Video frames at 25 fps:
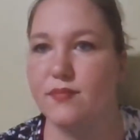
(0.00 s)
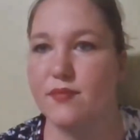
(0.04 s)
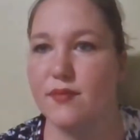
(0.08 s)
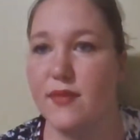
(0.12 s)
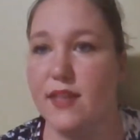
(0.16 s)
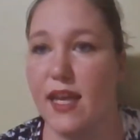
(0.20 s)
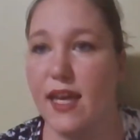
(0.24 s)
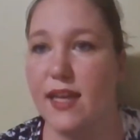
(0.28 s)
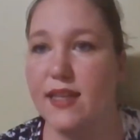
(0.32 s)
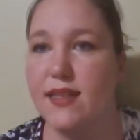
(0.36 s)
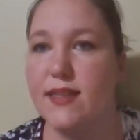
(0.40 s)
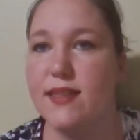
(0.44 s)

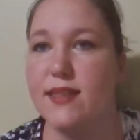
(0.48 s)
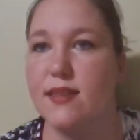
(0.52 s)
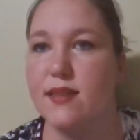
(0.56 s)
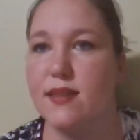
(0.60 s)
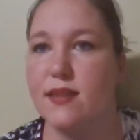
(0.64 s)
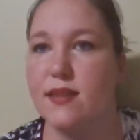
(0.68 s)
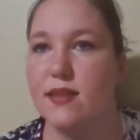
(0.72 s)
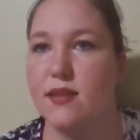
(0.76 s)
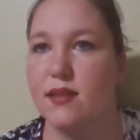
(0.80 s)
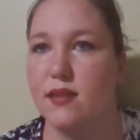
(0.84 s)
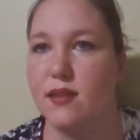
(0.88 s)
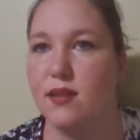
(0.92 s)
Yes?
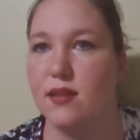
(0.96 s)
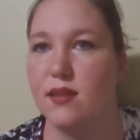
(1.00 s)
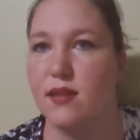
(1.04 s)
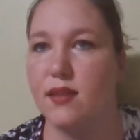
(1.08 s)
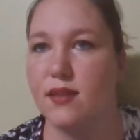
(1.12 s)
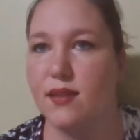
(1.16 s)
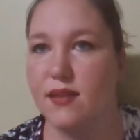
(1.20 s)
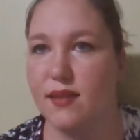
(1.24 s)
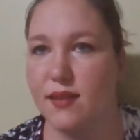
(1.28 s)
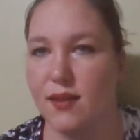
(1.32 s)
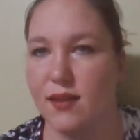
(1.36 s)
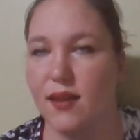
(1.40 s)

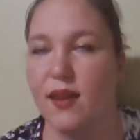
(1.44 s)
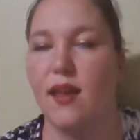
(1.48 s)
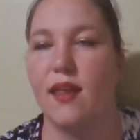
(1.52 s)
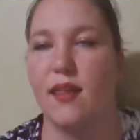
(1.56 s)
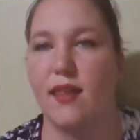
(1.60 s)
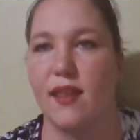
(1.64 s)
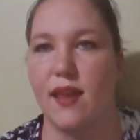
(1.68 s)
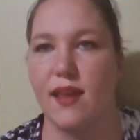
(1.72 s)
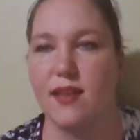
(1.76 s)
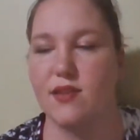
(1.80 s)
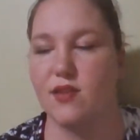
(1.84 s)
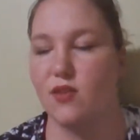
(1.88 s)

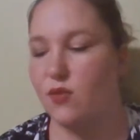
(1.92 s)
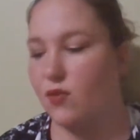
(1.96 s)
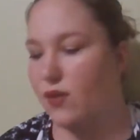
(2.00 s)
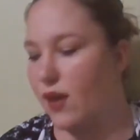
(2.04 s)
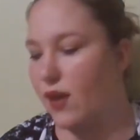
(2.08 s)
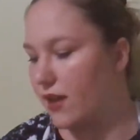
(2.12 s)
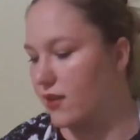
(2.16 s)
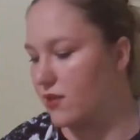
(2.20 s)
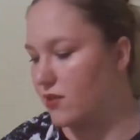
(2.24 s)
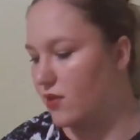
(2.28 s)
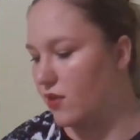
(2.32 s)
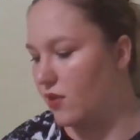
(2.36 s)
That's
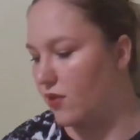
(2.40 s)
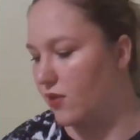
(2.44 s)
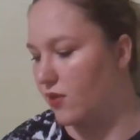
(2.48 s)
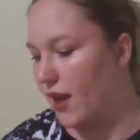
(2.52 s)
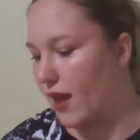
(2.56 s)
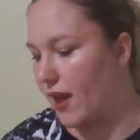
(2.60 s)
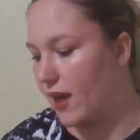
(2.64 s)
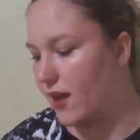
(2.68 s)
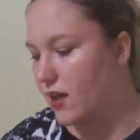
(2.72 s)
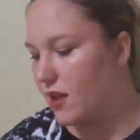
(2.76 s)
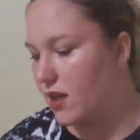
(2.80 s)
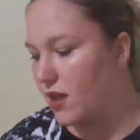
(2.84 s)
correct.
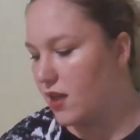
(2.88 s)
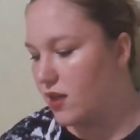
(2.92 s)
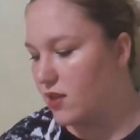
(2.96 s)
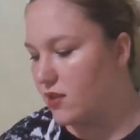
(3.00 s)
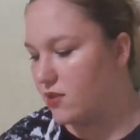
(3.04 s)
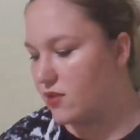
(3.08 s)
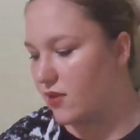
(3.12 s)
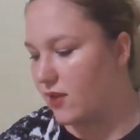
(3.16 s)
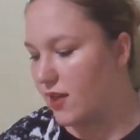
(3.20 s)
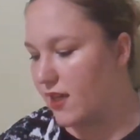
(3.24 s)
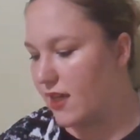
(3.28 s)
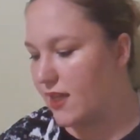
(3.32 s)
Okay.
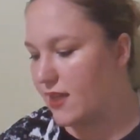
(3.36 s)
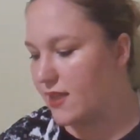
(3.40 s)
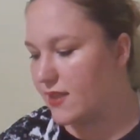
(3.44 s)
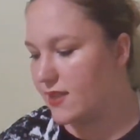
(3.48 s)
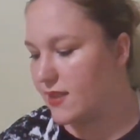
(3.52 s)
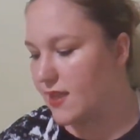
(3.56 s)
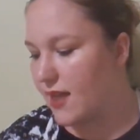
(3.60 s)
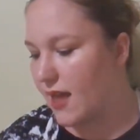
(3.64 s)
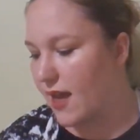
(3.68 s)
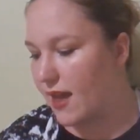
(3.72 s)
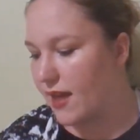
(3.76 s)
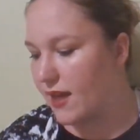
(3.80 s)
So he
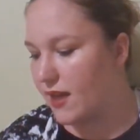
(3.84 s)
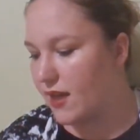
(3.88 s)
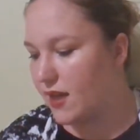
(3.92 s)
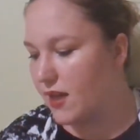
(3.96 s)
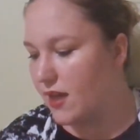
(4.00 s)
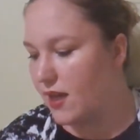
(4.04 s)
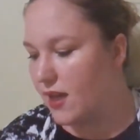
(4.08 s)
said,